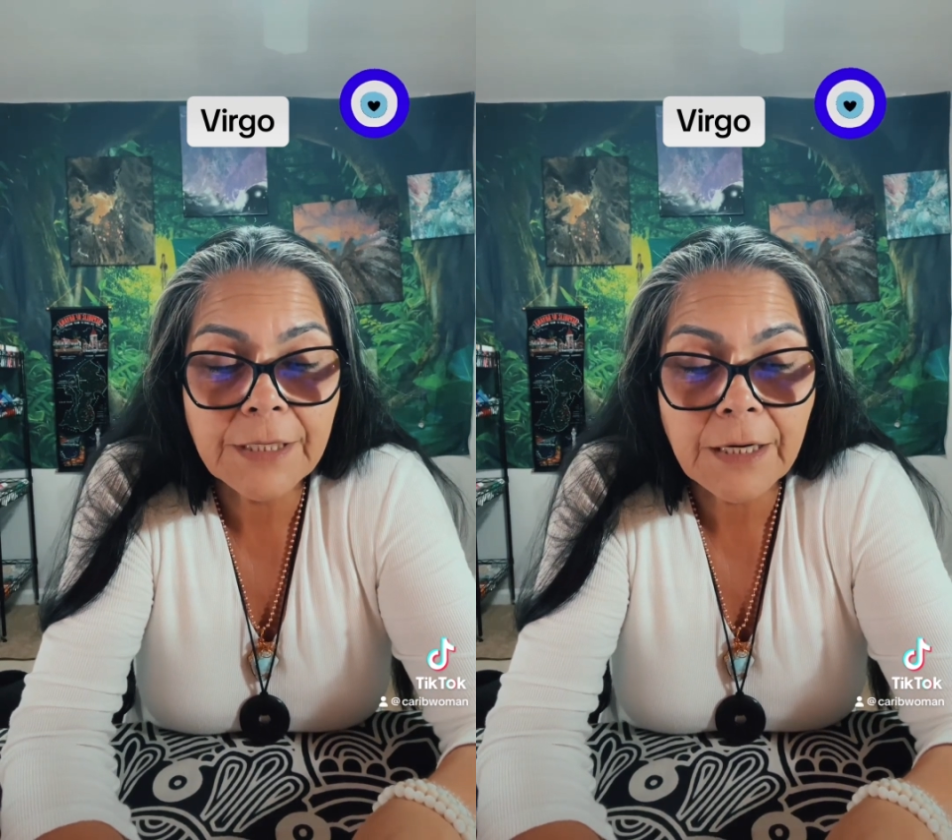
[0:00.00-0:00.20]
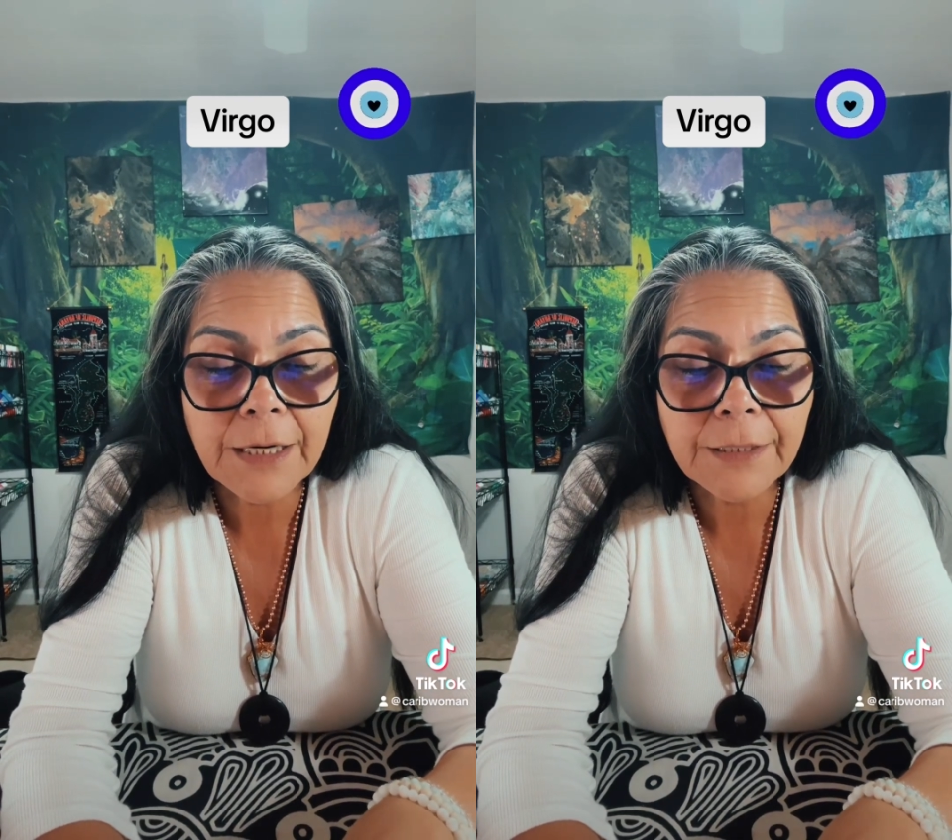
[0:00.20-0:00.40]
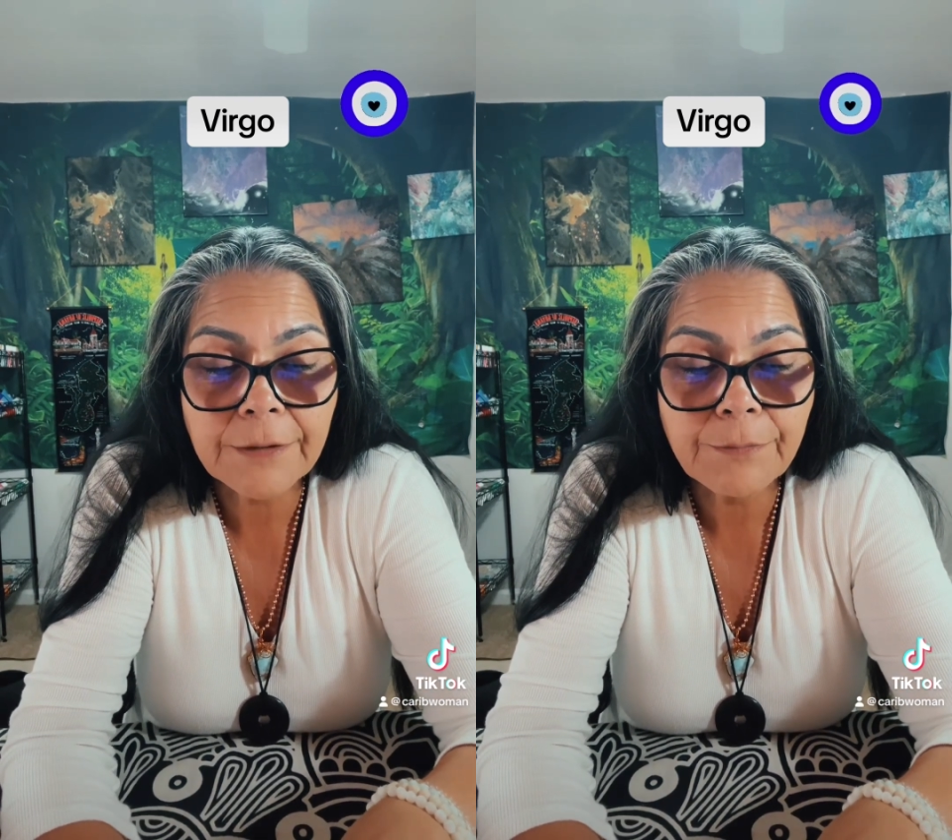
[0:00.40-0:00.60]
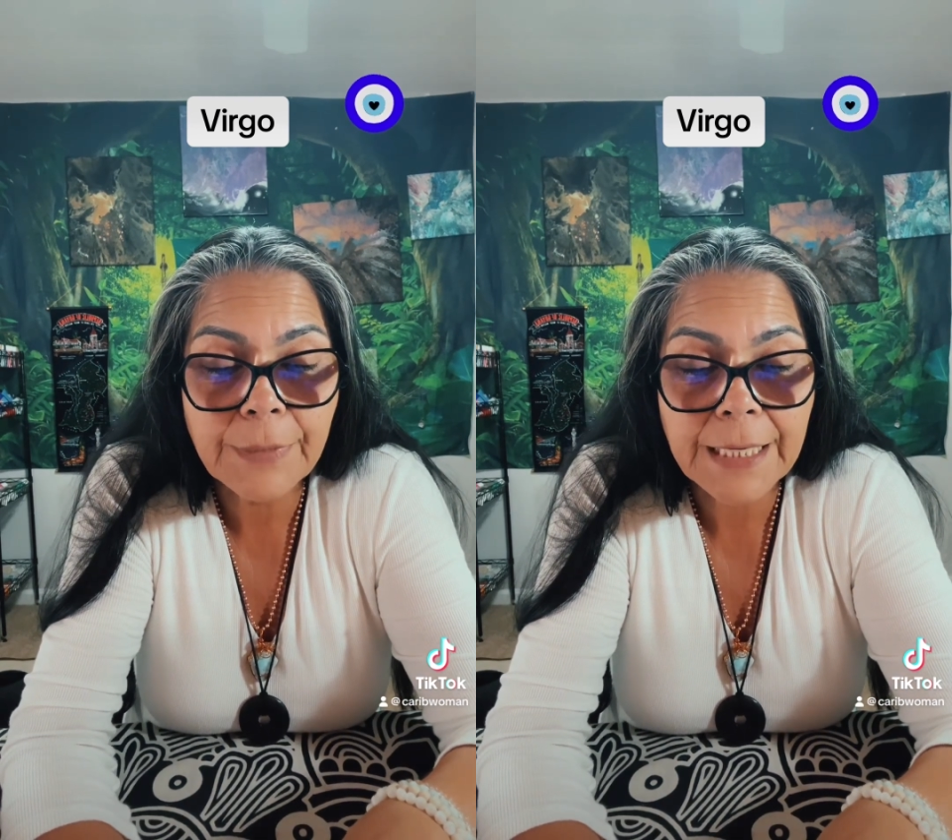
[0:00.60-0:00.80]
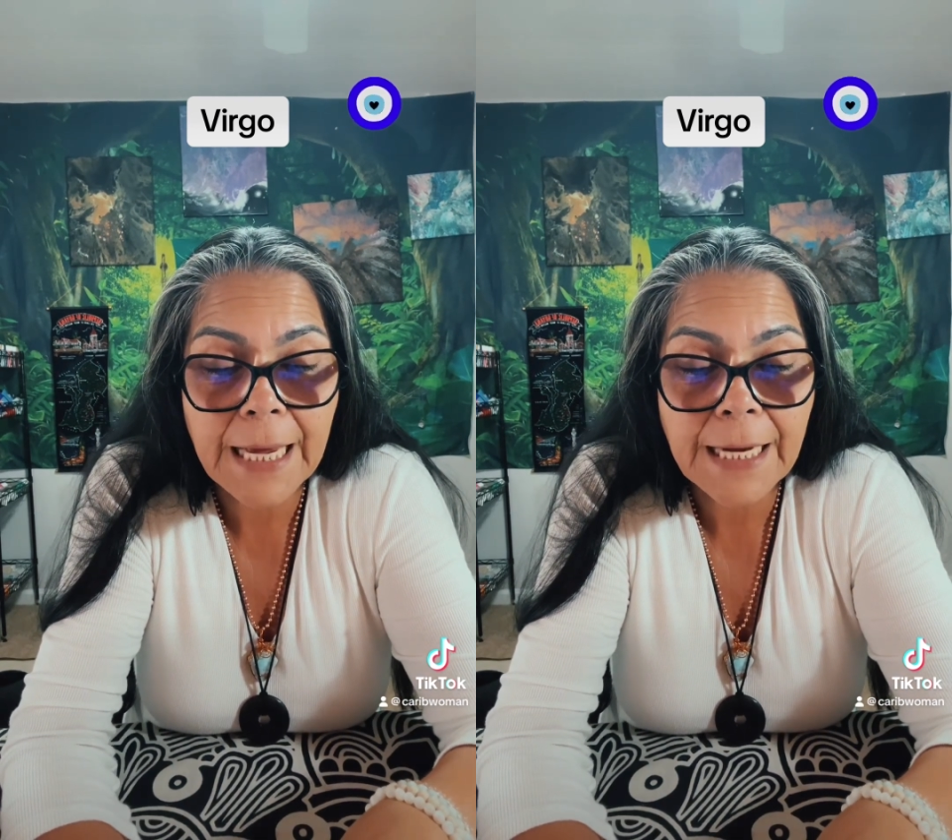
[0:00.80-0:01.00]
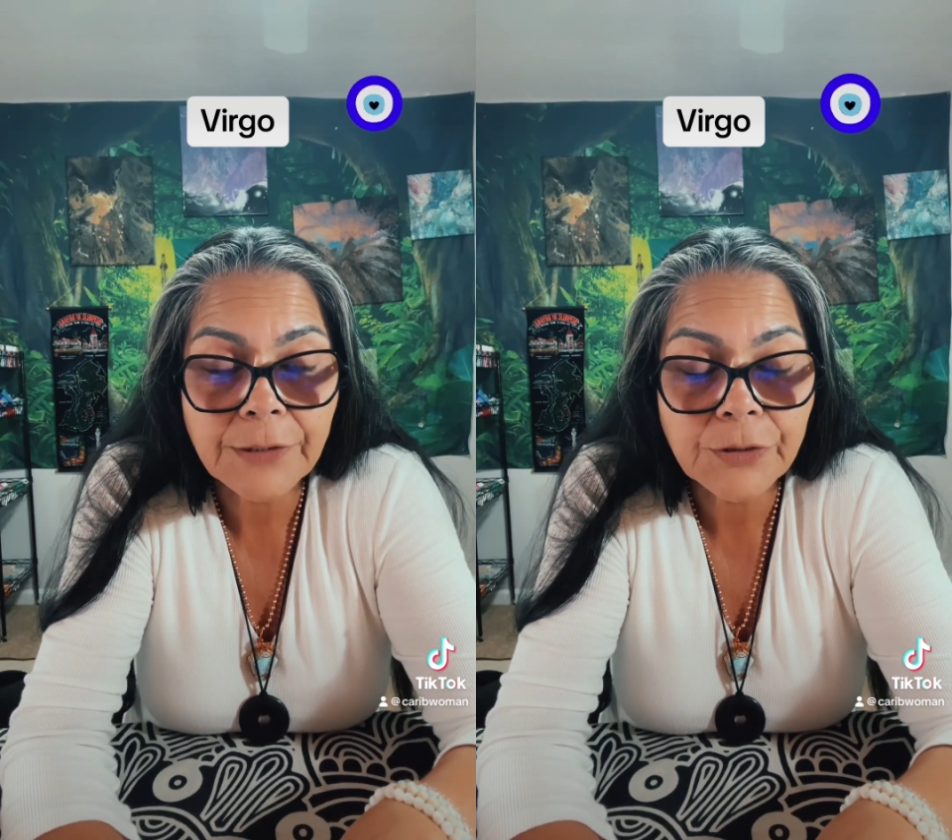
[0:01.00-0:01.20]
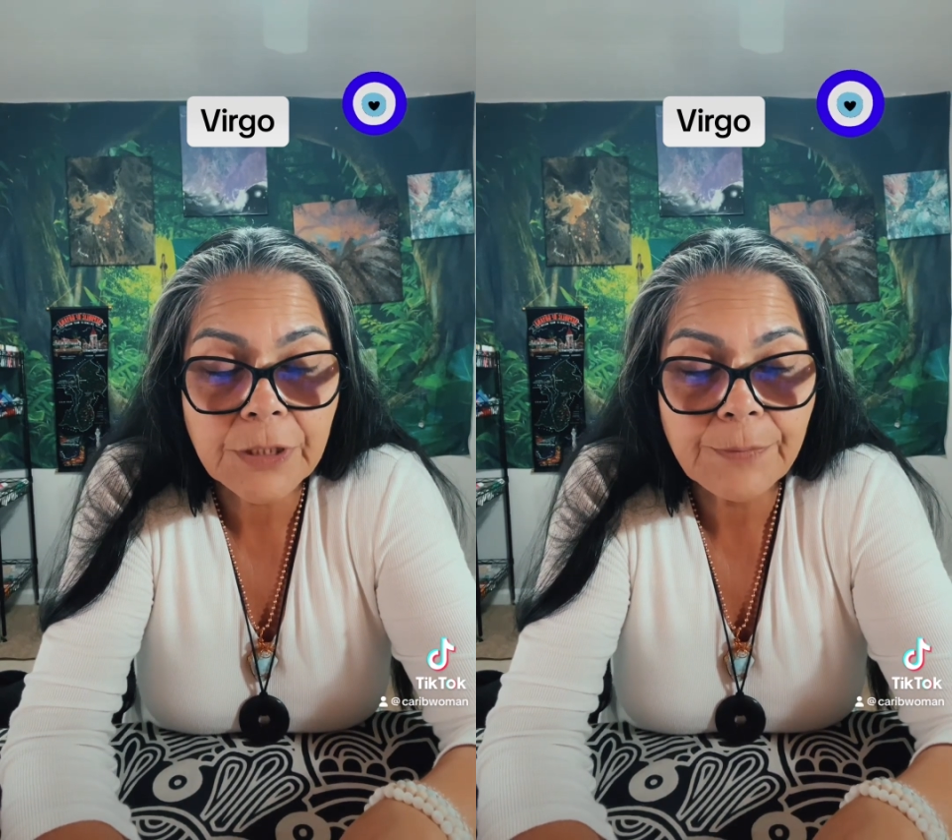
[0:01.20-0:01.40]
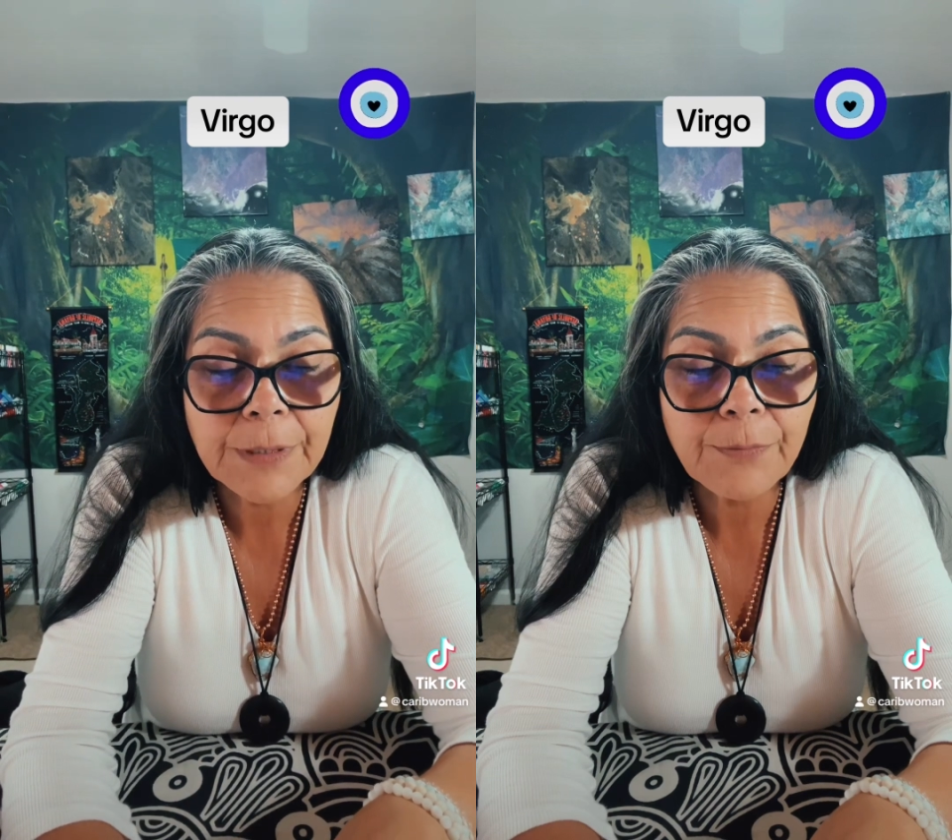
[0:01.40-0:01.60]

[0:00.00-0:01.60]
garden may actually be